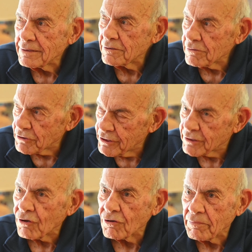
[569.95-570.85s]
So she
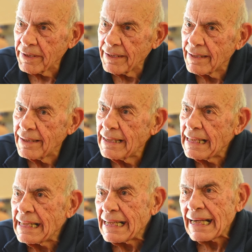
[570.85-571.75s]
told me,
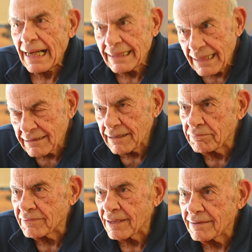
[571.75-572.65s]
I
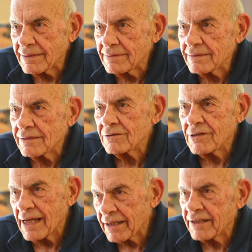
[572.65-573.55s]
accepted. So
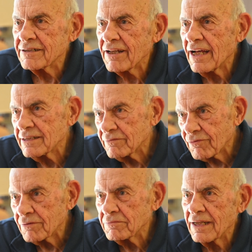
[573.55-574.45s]
I resigned
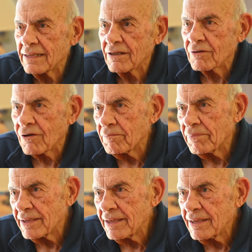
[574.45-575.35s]
from the other
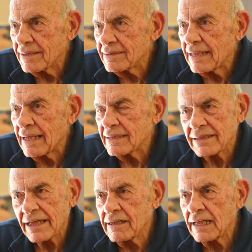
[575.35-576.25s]
company, and
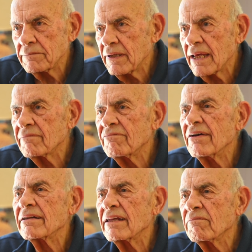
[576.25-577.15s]
they gave me a
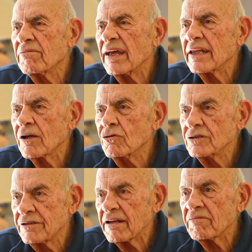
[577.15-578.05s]
very, very
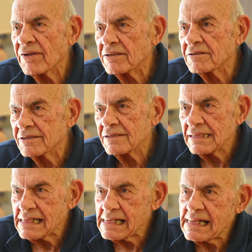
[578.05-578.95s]
good reference.
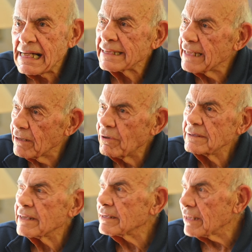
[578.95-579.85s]
And I
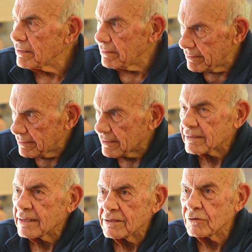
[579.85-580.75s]
went and I
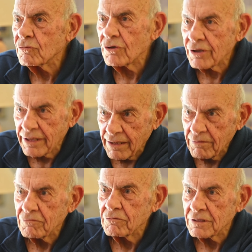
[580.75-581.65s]
started
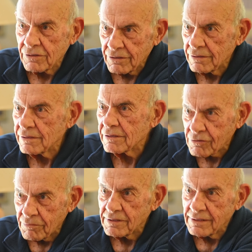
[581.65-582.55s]
working with
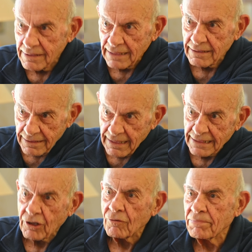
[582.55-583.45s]

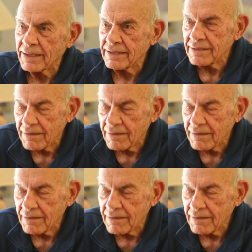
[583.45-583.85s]
that company